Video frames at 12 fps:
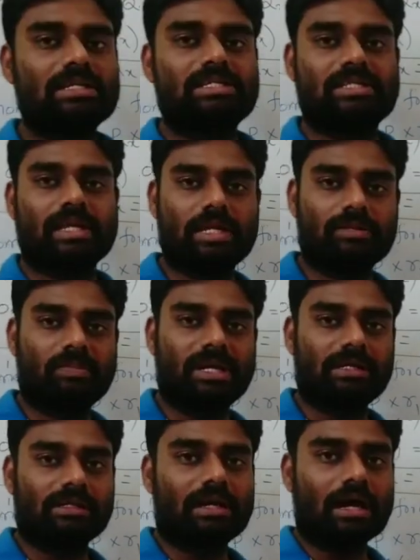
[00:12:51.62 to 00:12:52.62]

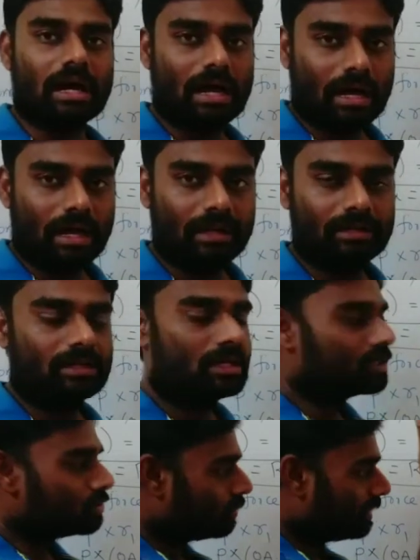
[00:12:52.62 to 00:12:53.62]
statement and
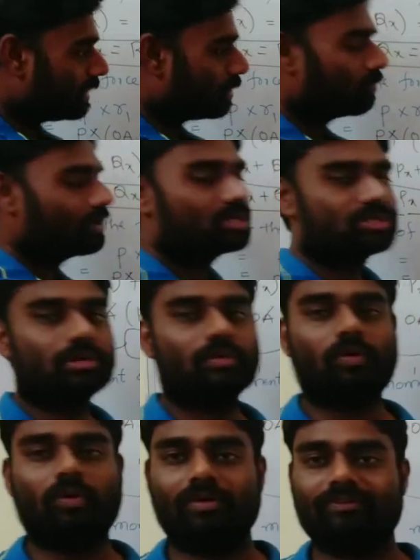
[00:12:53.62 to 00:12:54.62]
so derivation
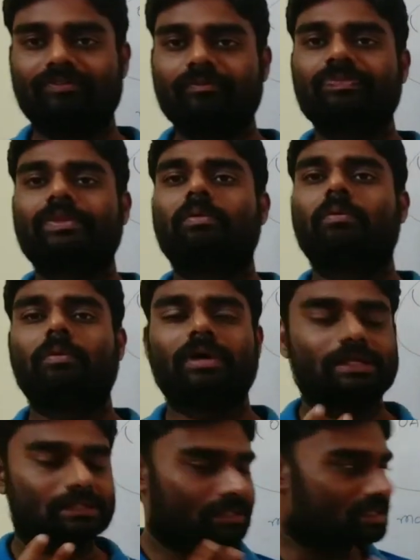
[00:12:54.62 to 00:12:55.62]
of
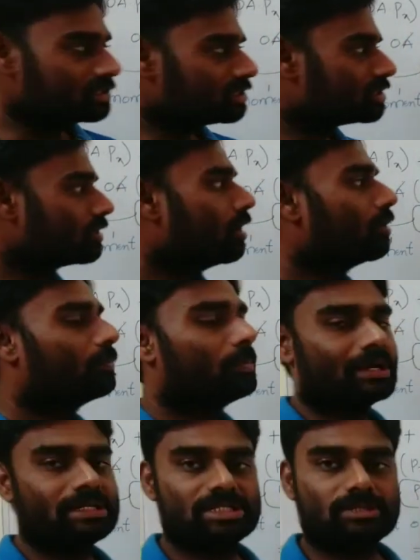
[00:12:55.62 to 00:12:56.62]
Variance
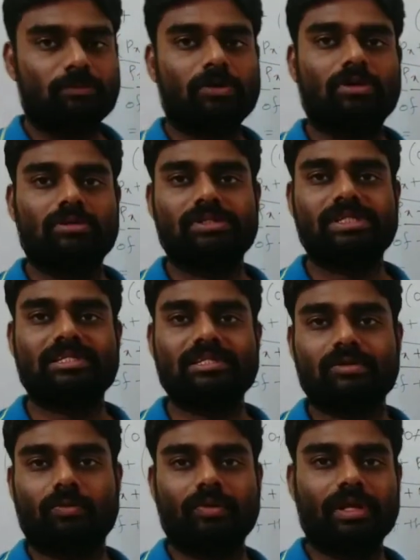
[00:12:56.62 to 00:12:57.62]
principle. This is
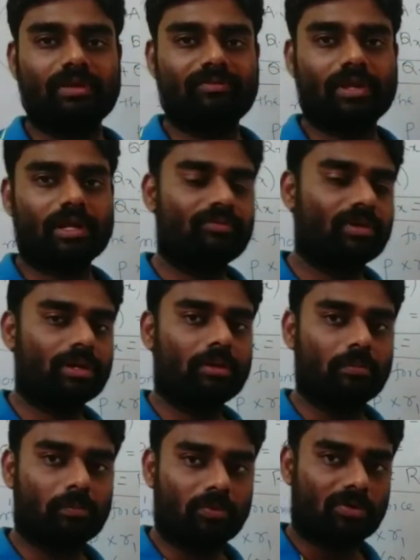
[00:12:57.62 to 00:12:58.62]
a very
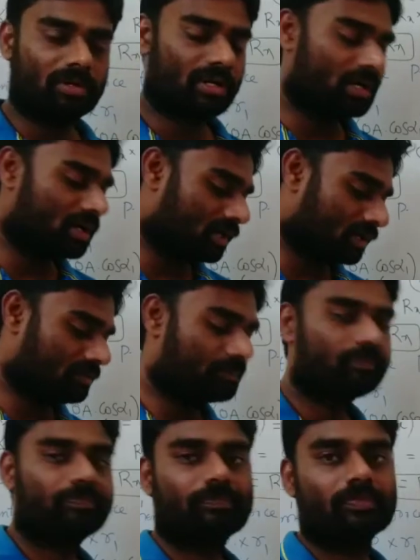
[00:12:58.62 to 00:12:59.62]
important.
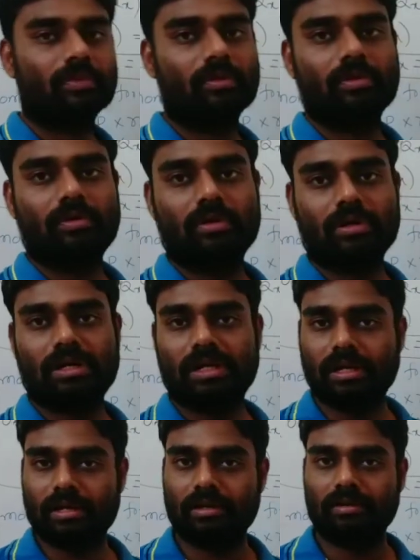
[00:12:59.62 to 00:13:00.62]

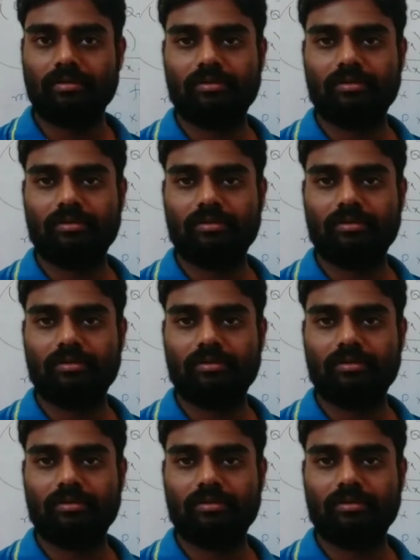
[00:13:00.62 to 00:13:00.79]
Clear?